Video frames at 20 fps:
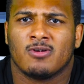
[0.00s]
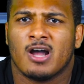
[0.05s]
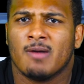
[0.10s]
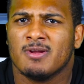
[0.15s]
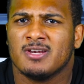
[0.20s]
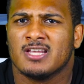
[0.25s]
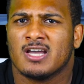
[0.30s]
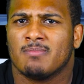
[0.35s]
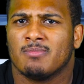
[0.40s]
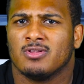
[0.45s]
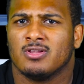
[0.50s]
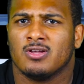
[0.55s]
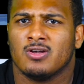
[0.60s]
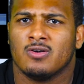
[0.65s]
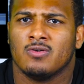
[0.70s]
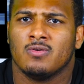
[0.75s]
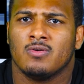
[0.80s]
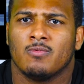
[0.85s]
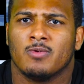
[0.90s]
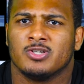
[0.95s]
comment down
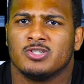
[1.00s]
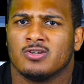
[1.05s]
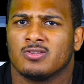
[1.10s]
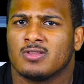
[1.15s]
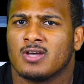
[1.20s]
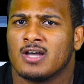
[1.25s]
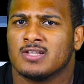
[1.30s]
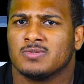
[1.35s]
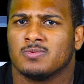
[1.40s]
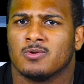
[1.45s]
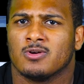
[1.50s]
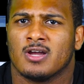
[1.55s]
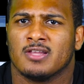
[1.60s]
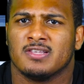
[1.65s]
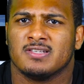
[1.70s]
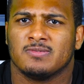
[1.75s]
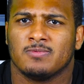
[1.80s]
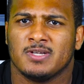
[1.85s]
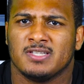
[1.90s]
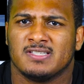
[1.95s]
below what your thoughts were on
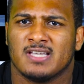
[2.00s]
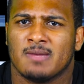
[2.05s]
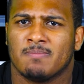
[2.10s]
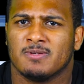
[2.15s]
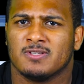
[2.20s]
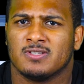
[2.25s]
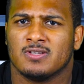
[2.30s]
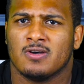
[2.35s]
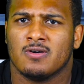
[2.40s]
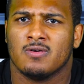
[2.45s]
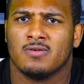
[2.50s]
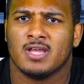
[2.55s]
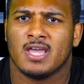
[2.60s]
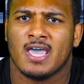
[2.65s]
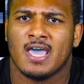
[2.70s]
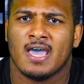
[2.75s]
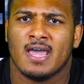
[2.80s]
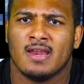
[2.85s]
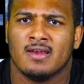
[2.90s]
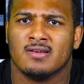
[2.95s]
this week's episode,
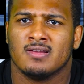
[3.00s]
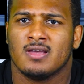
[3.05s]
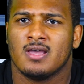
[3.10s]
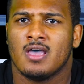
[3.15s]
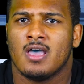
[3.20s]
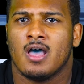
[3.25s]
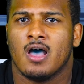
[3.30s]
and